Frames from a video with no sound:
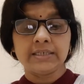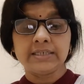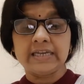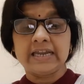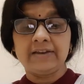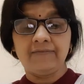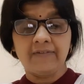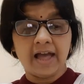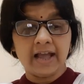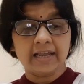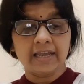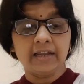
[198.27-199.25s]
tail
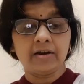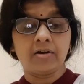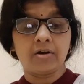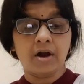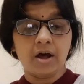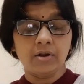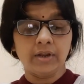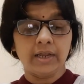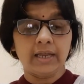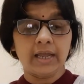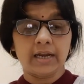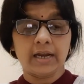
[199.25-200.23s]
wagging,
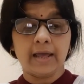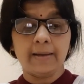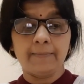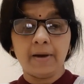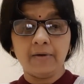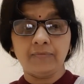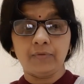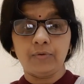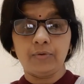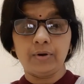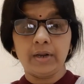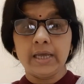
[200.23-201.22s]
growling, and above
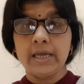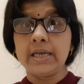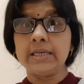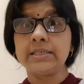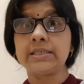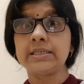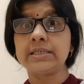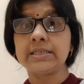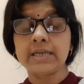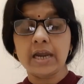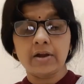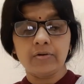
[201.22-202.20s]
all, his
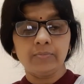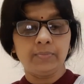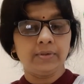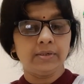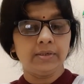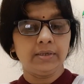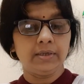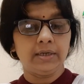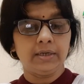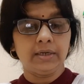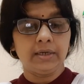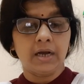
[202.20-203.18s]
terrible
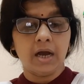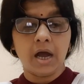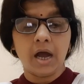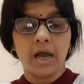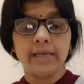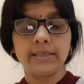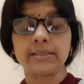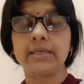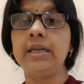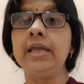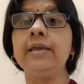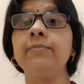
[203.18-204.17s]
eyes
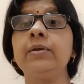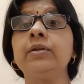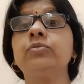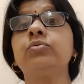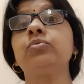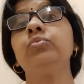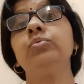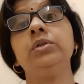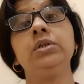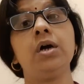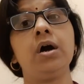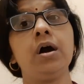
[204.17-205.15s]
gleaming through the
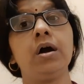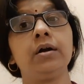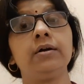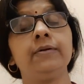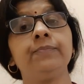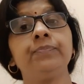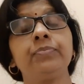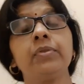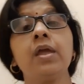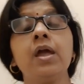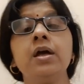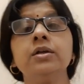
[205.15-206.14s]
dark.
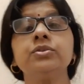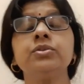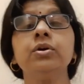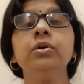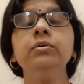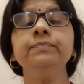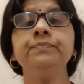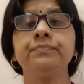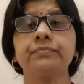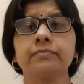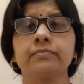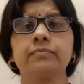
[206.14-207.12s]
So,
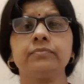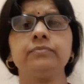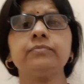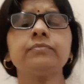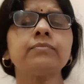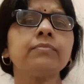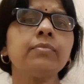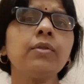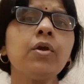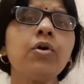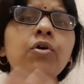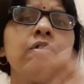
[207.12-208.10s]

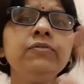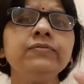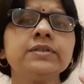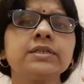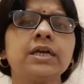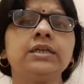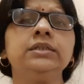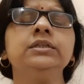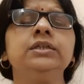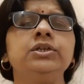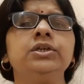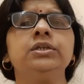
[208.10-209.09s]
all of a
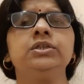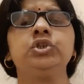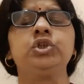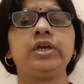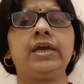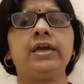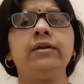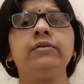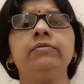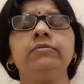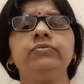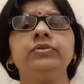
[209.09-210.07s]
sudden, the
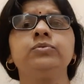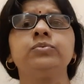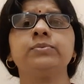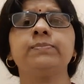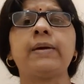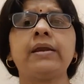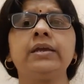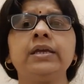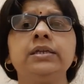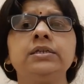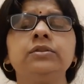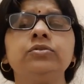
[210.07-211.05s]
chair which was
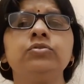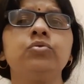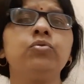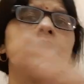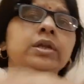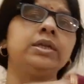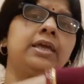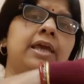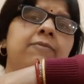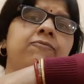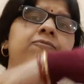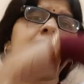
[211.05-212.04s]
barricading the door, it
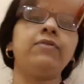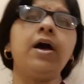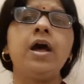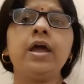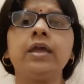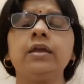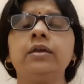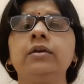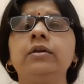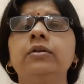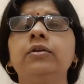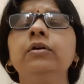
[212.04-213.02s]
came
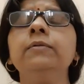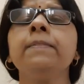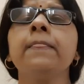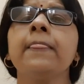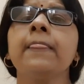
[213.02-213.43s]
flying, you know,